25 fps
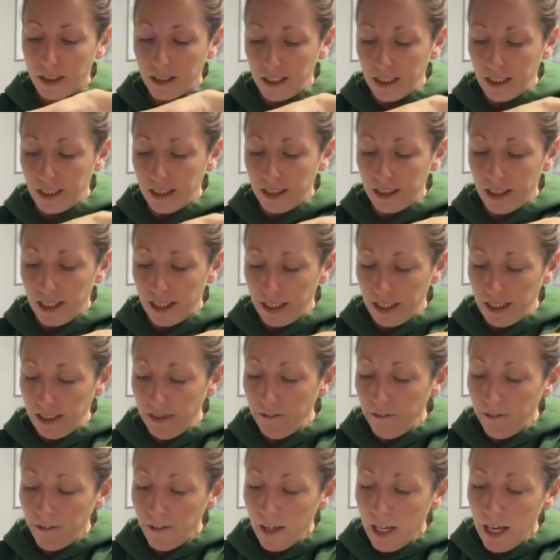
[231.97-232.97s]
a clean
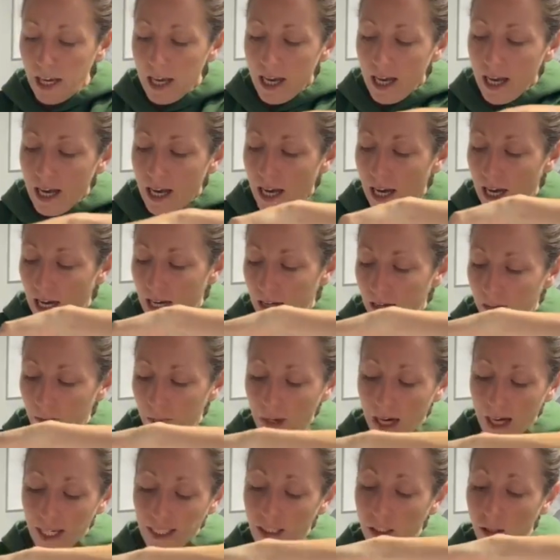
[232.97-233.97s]
knife,
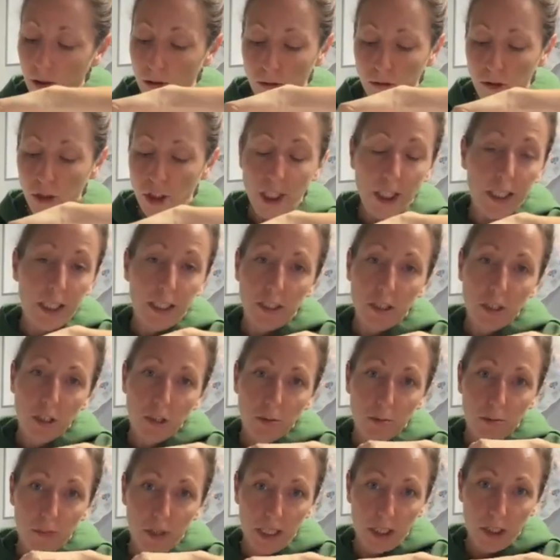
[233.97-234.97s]
I don't
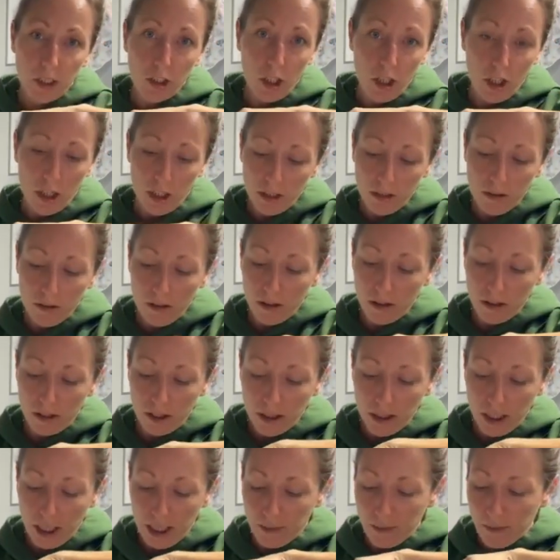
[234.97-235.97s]
change my jar all the
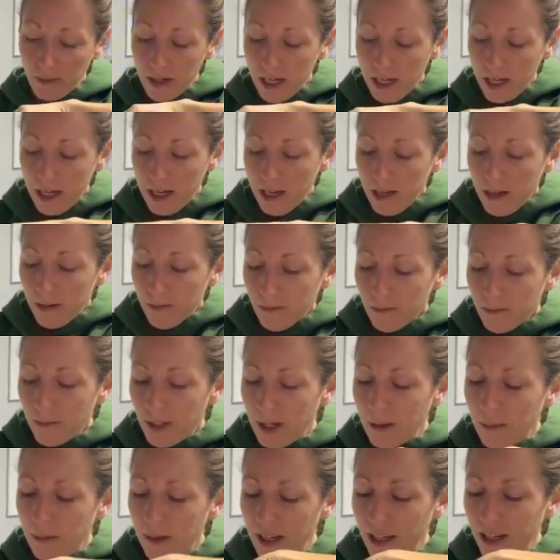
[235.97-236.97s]
time.
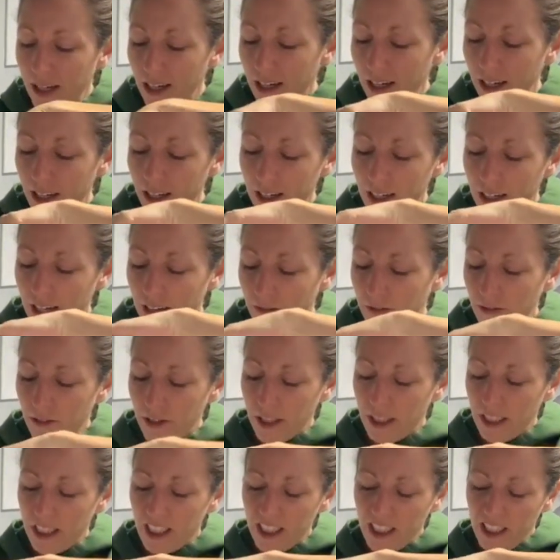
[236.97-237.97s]
Maybe
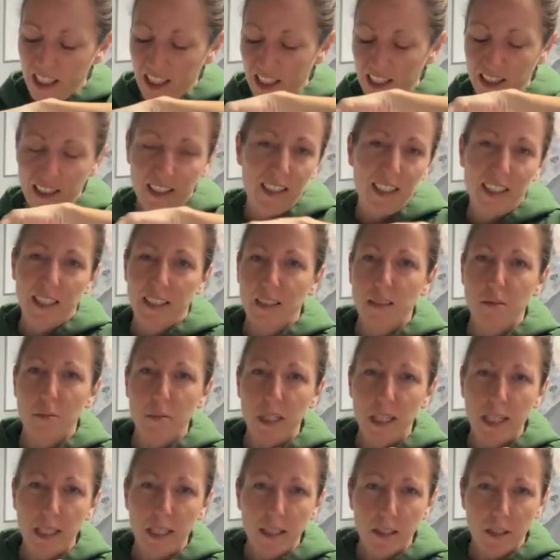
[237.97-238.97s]
every 6
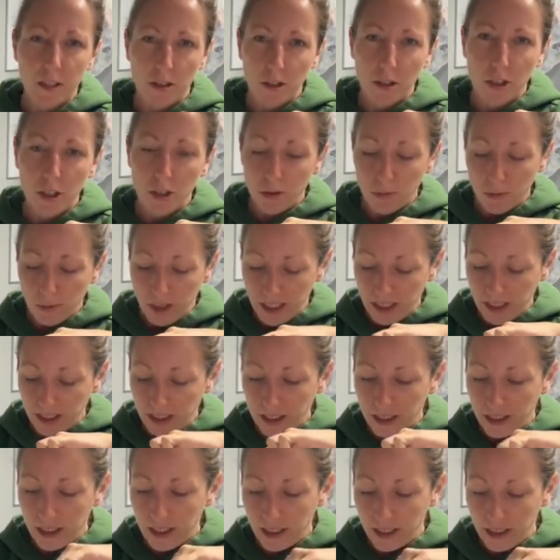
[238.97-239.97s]
weeks or 2
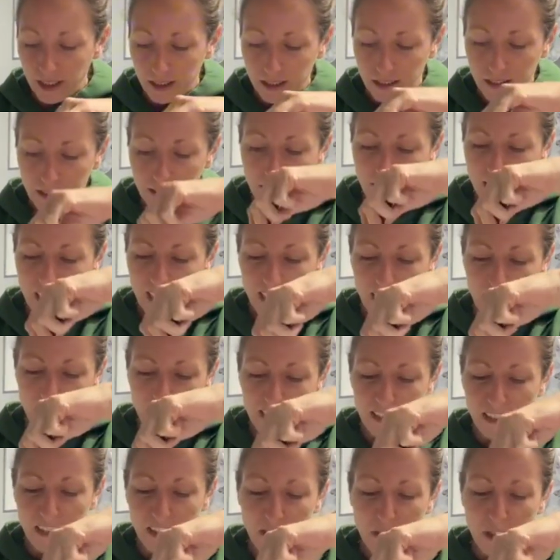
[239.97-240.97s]
months,
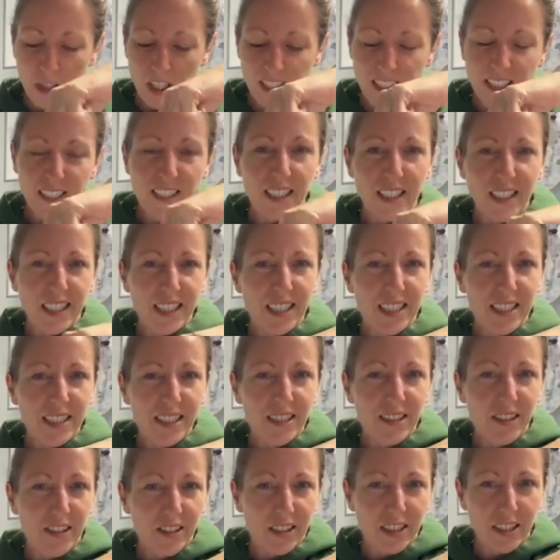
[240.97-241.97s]
the
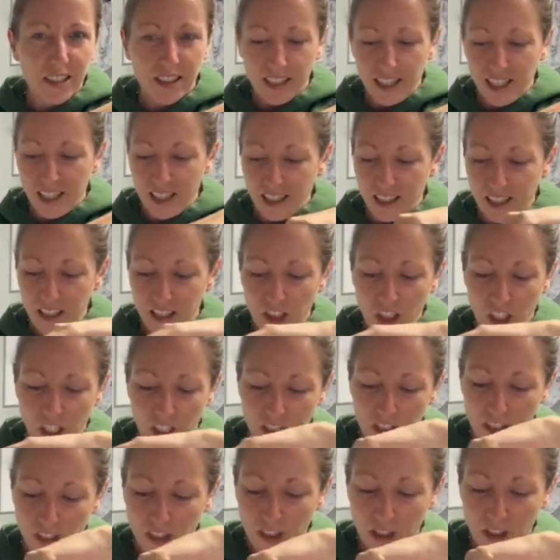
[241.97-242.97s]
crustiness on the side of the
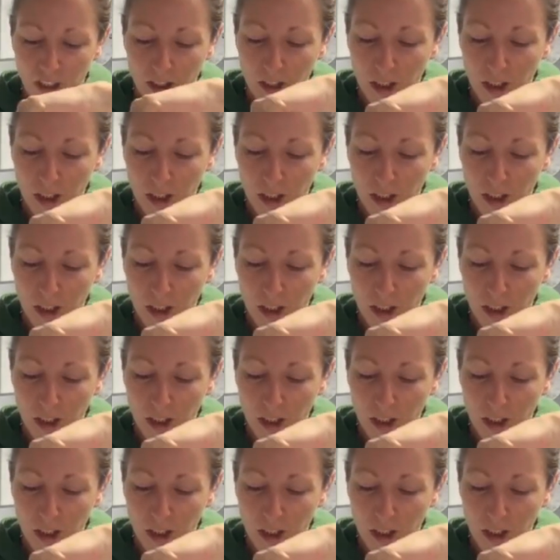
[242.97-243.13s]
jar